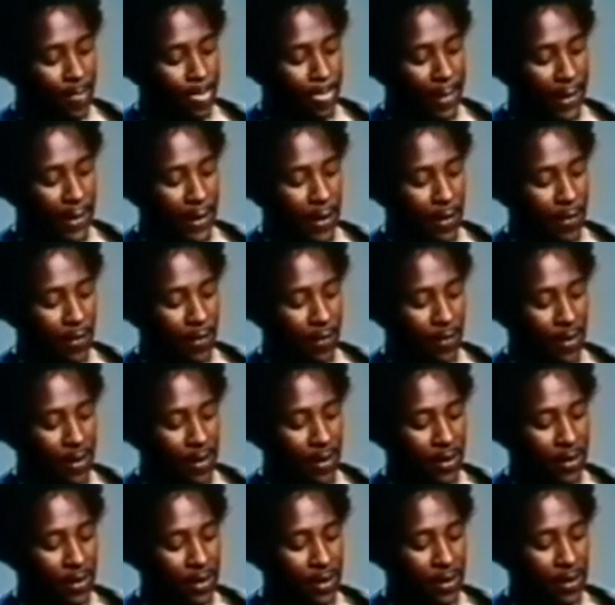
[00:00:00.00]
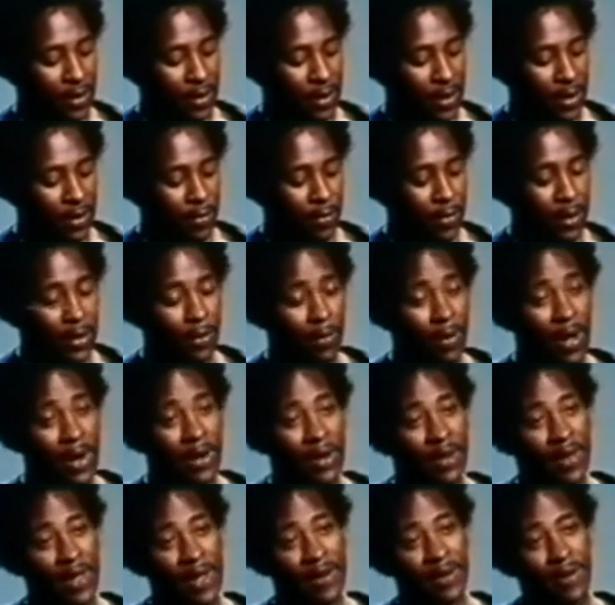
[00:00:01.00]
And, really
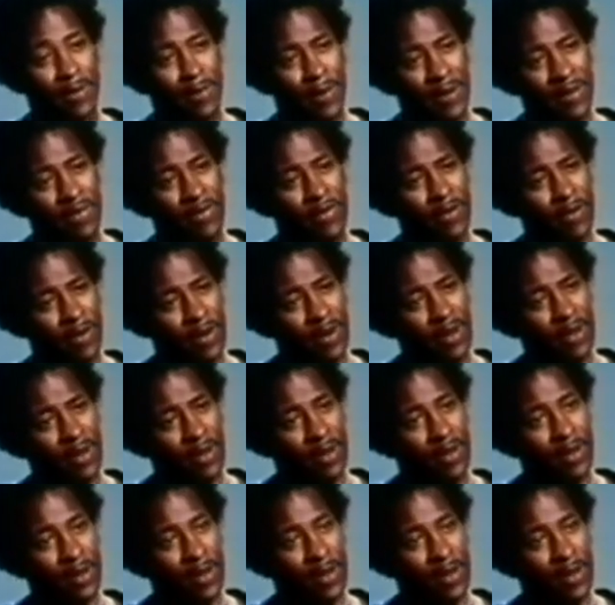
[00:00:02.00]
wanted that to be for